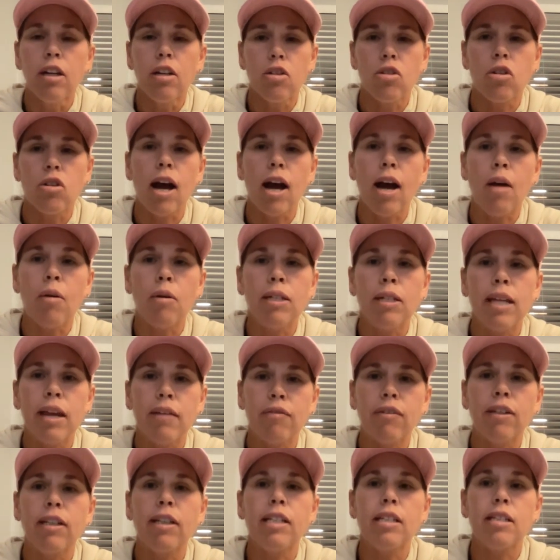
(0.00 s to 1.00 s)
So I would
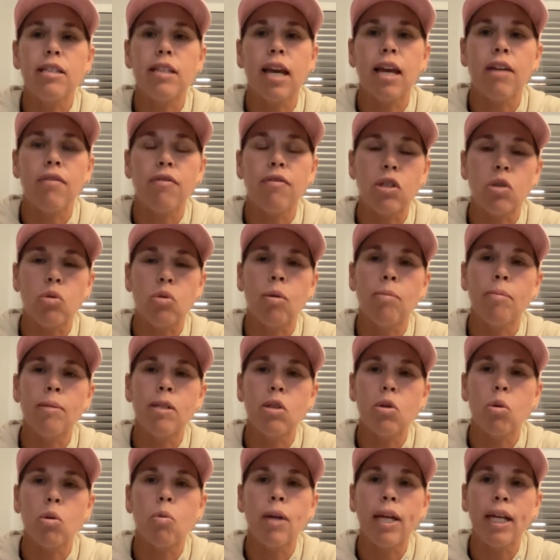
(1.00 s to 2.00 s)
definitely say if a swim
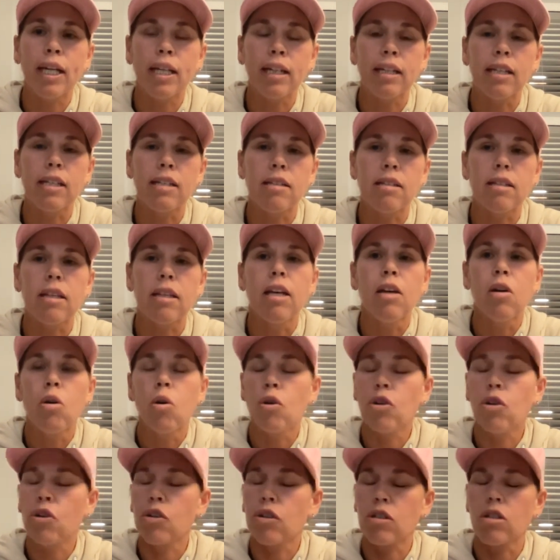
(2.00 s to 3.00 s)
is a weakness
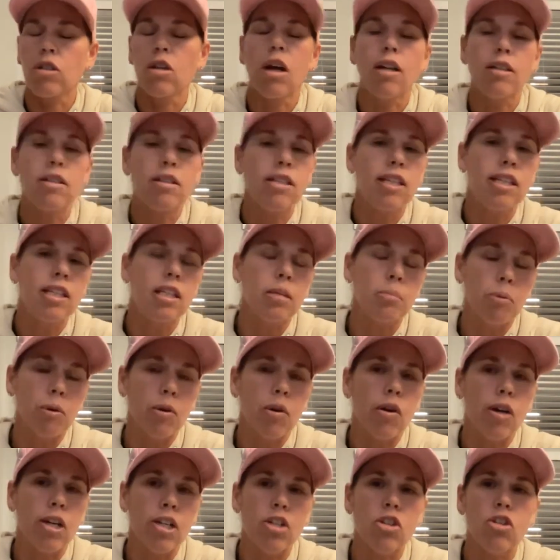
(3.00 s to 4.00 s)
or you're not seeing the
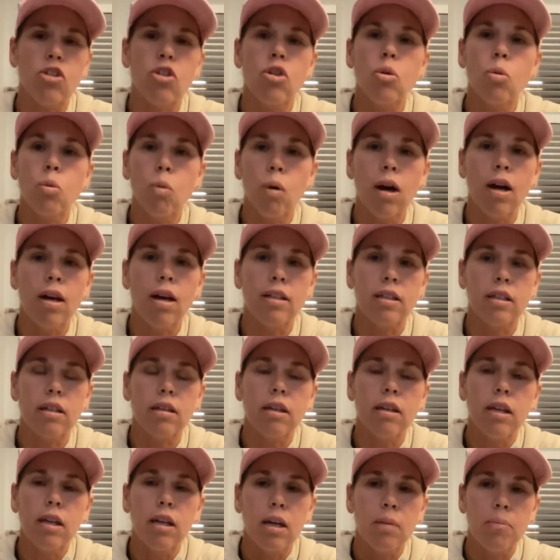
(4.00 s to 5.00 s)
progression you want,
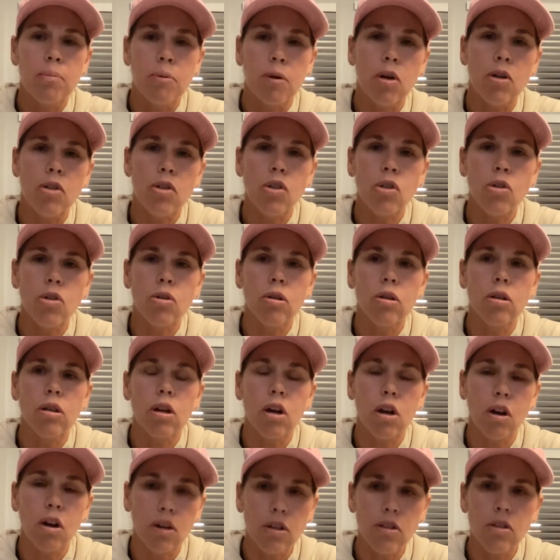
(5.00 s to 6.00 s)
approach your
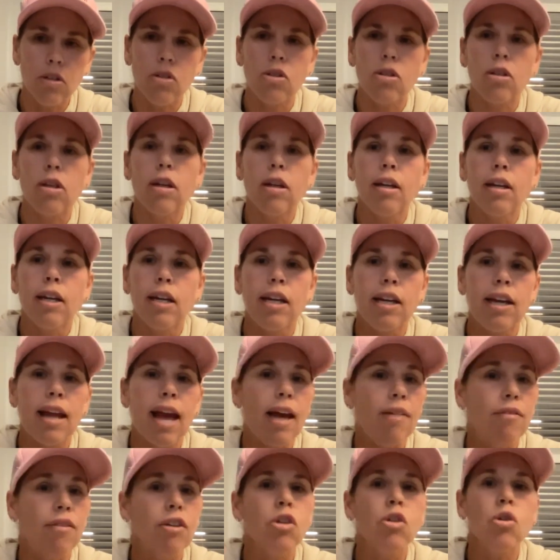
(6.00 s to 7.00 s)
coach in
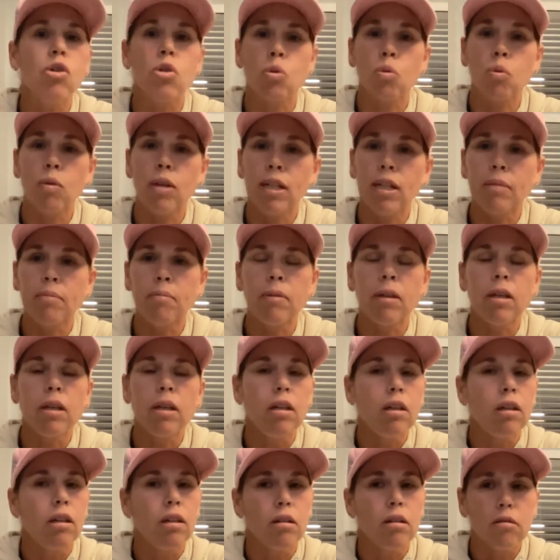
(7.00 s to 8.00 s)
having you swim
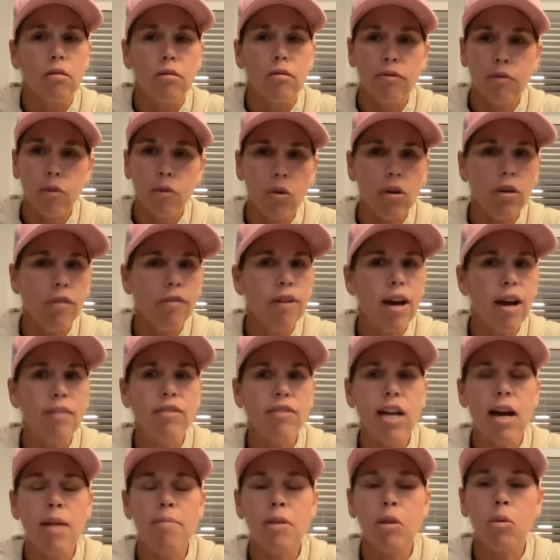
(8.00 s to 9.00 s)
4 to 5
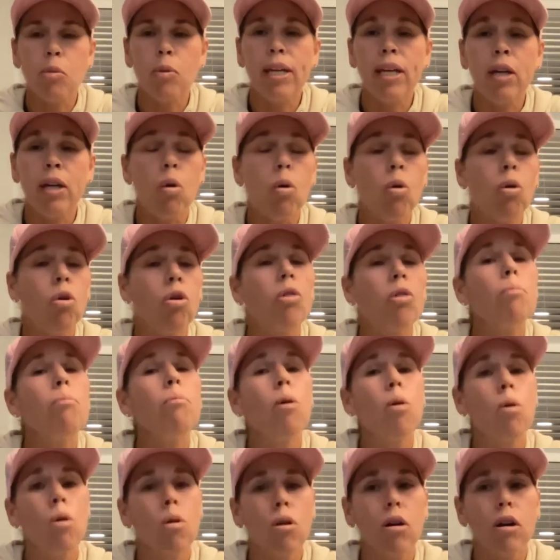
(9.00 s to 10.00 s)
times a week or
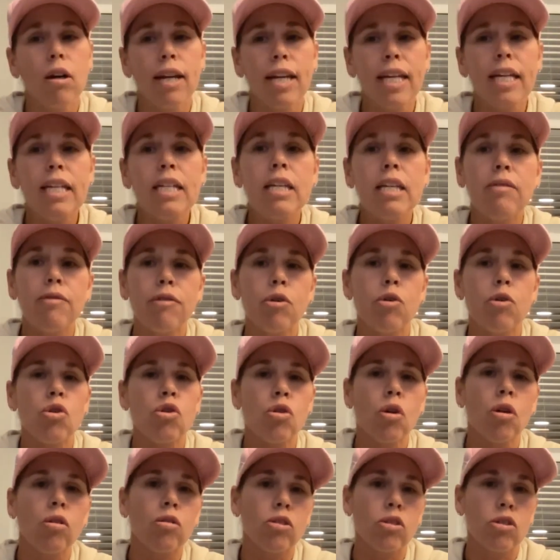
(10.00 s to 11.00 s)
more if your
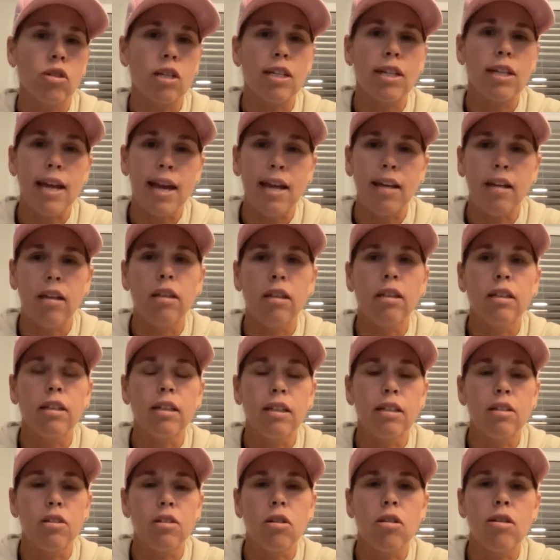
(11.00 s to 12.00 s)
shoulders can handle
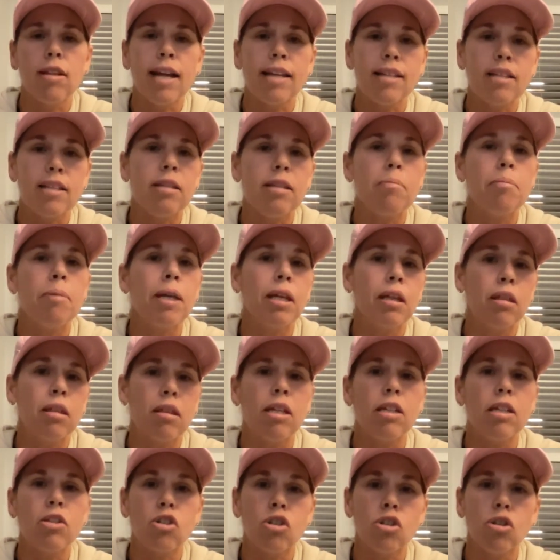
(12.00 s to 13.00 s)
it. And so that's the big
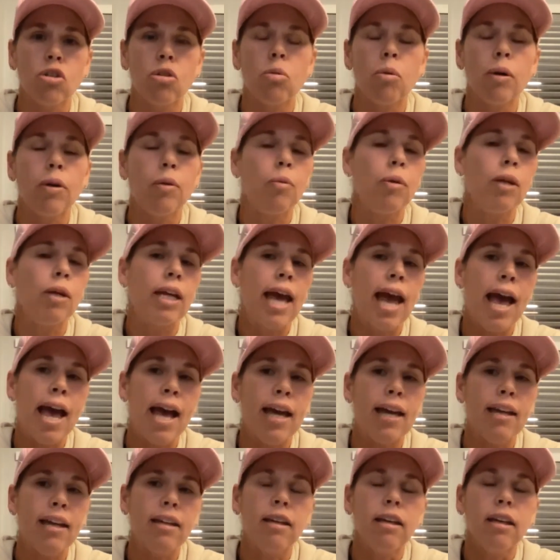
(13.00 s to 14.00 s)
thing too. When we
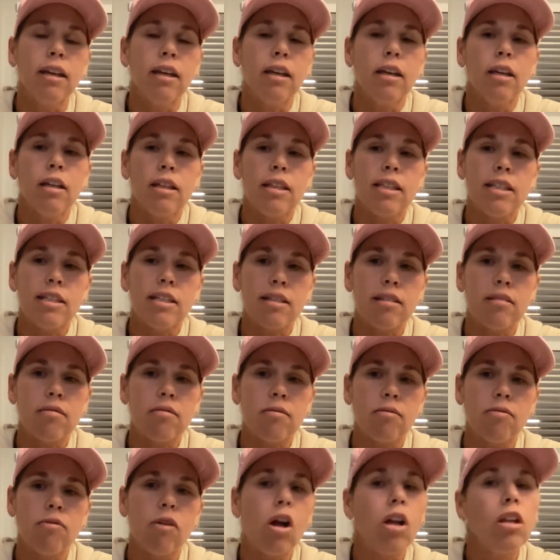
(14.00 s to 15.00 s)
add this
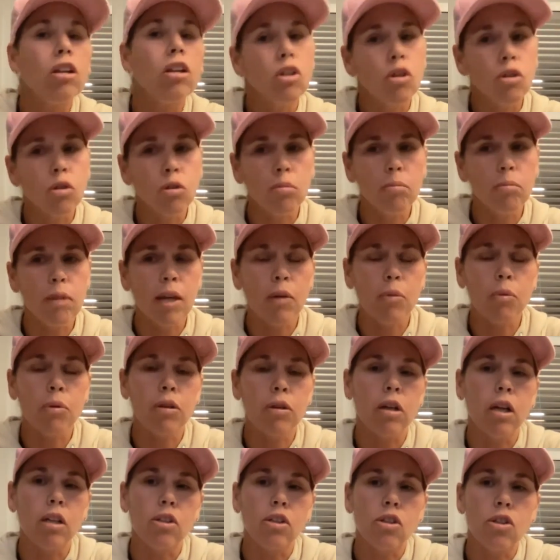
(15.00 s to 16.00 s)
volume that we're
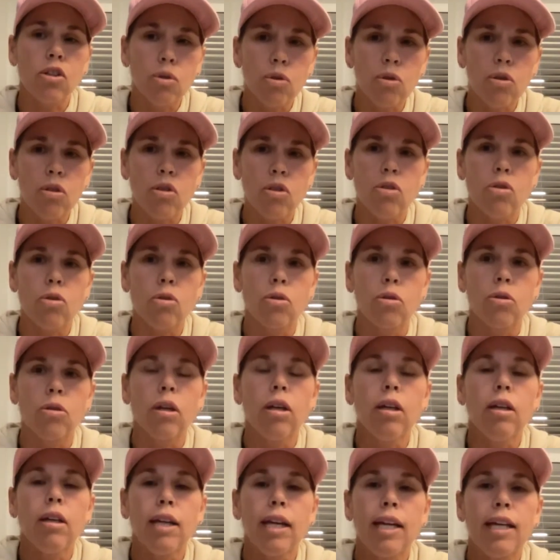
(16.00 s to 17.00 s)
not used to,
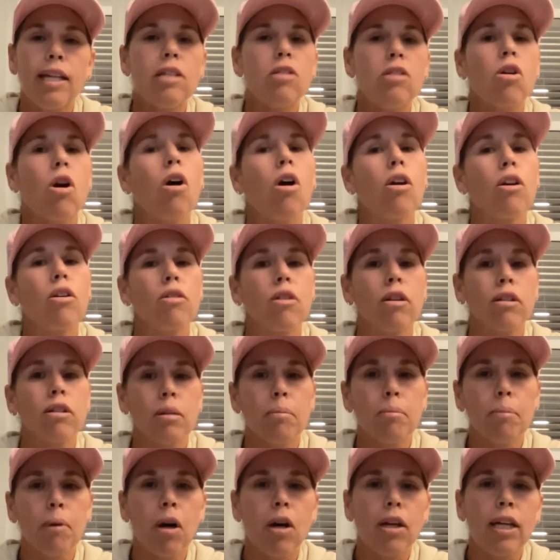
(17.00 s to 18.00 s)
it is harder on
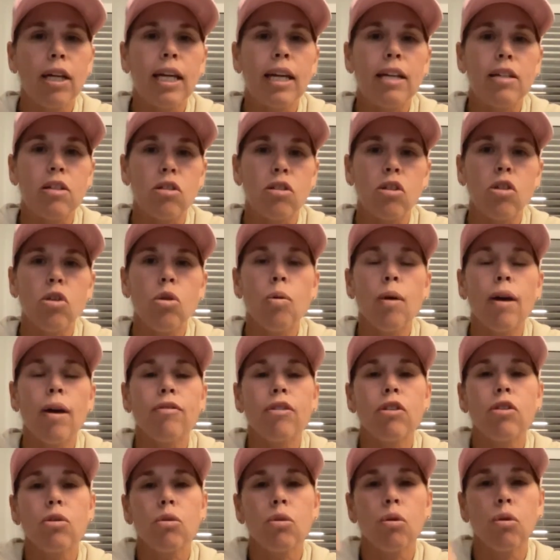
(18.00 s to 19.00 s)
the body. And so you
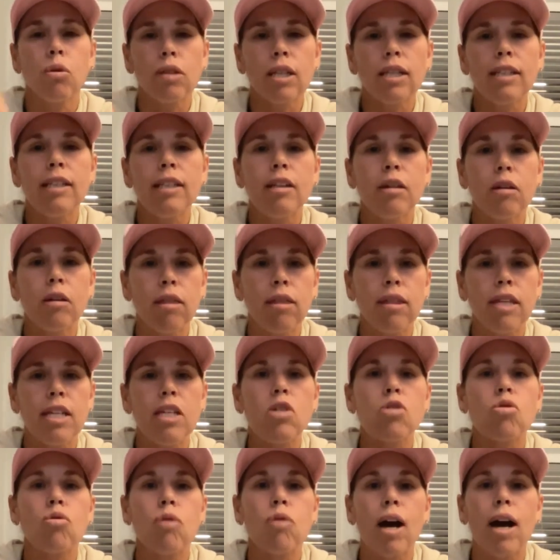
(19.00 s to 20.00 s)
have to do all the little
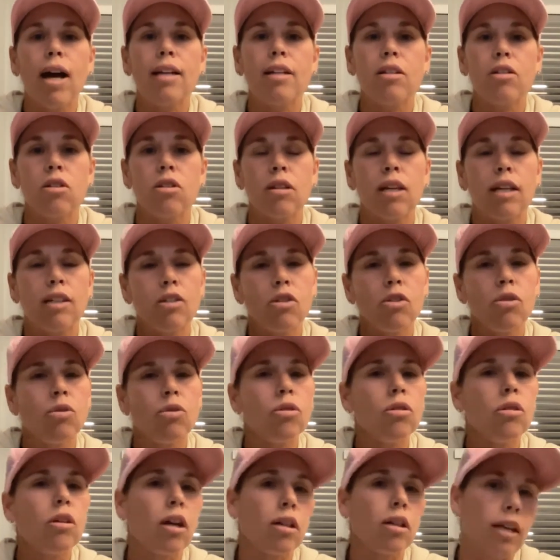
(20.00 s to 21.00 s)
things right so that you
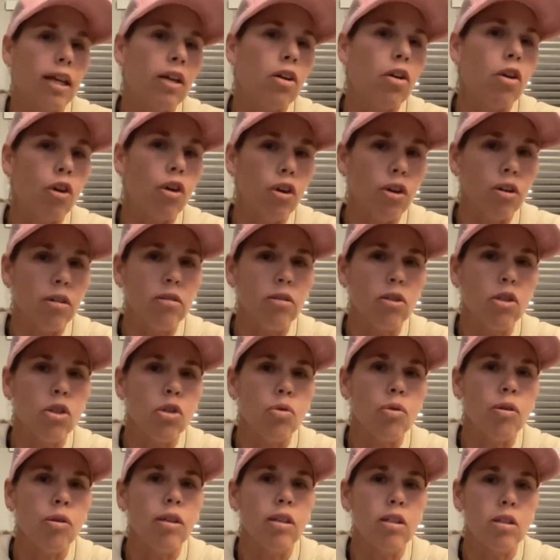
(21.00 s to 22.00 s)
do not get hurt
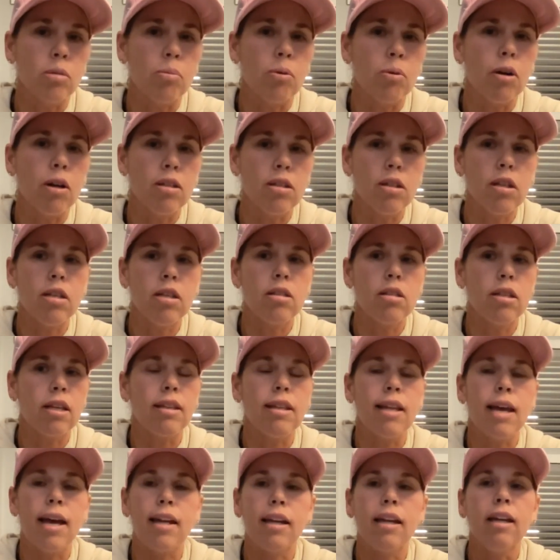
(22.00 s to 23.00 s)
during this process.
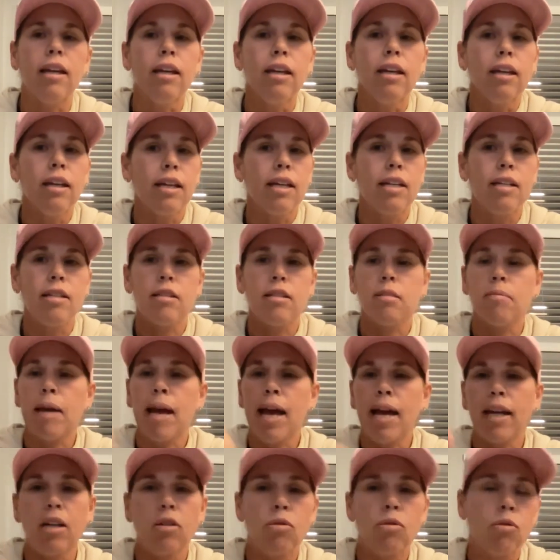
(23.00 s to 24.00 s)
And that is some
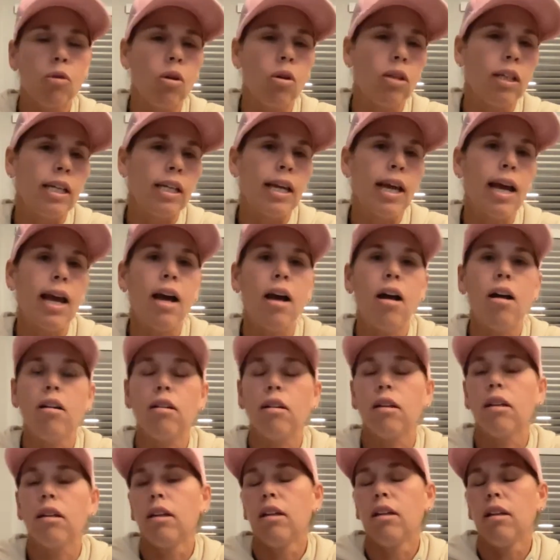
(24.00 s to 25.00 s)
added rolling
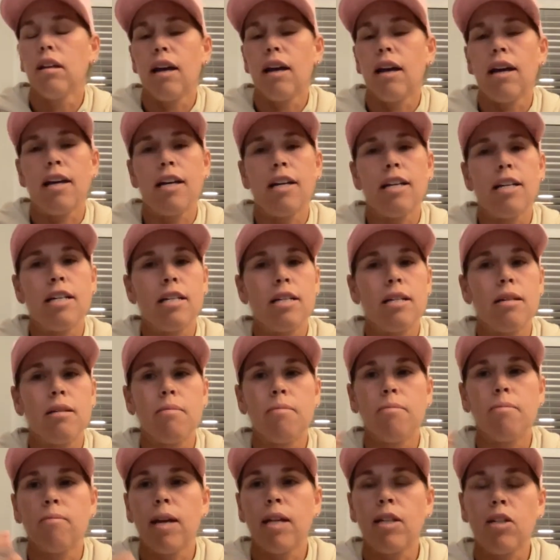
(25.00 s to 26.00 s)
out
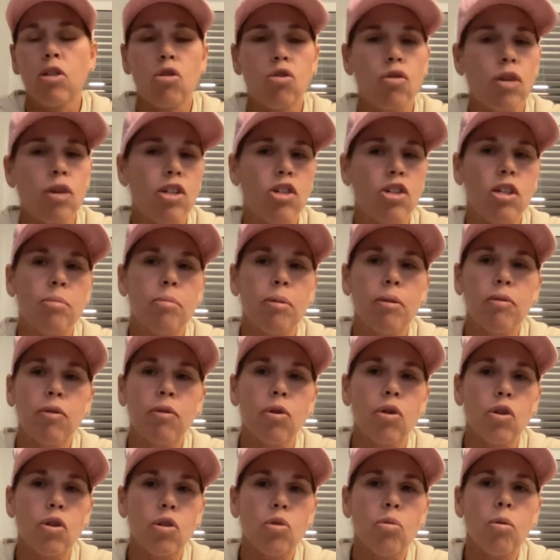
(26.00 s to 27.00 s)
and stretching
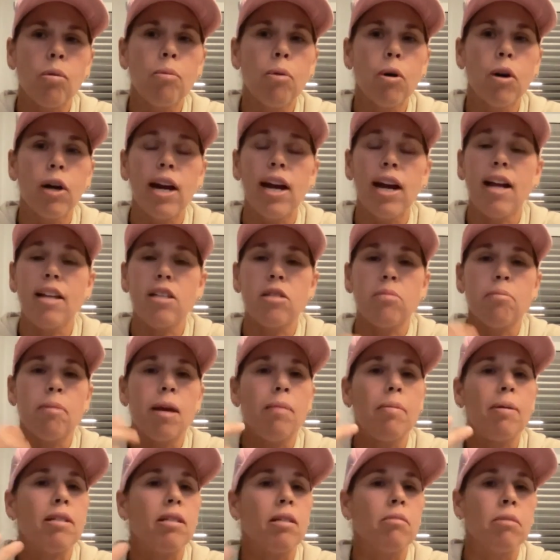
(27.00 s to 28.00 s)
before your swim workouts,
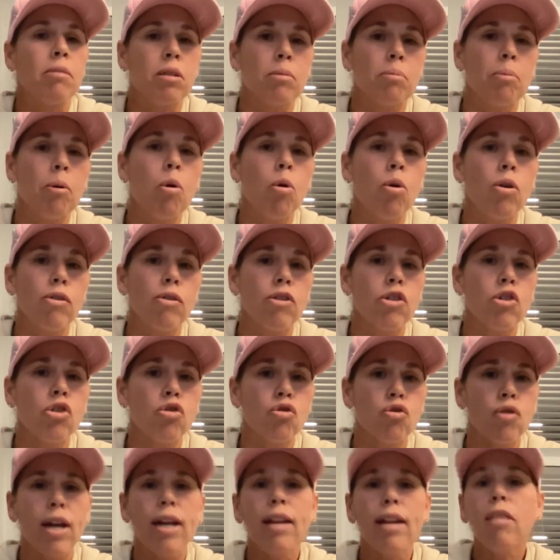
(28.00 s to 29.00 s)
maybe some supportive
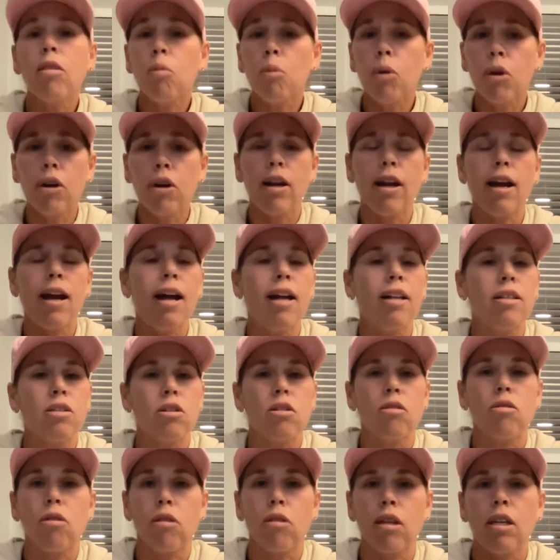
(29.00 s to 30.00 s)
strength workouts.
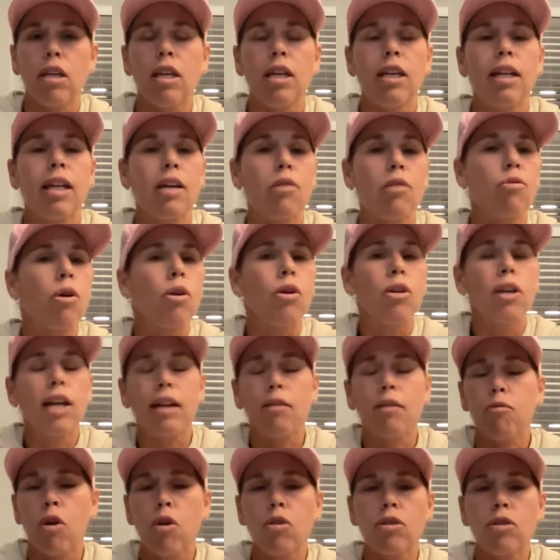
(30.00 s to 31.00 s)
You're thinking like
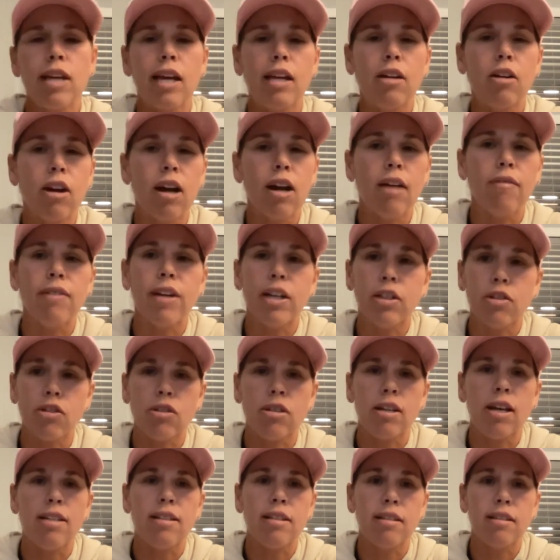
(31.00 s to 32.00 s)
rotator cuff
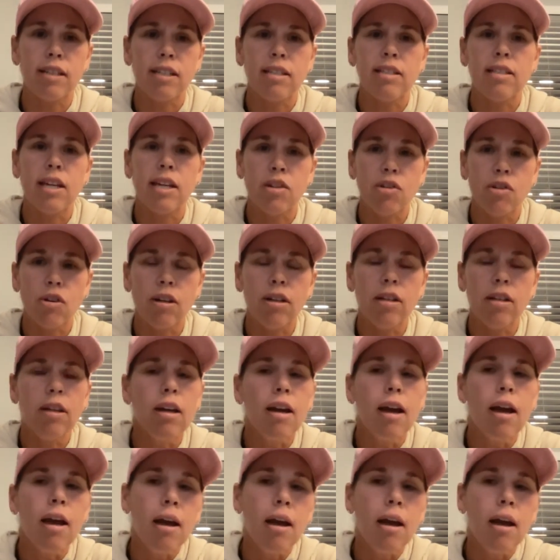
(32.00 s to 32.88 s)
exercises, etc.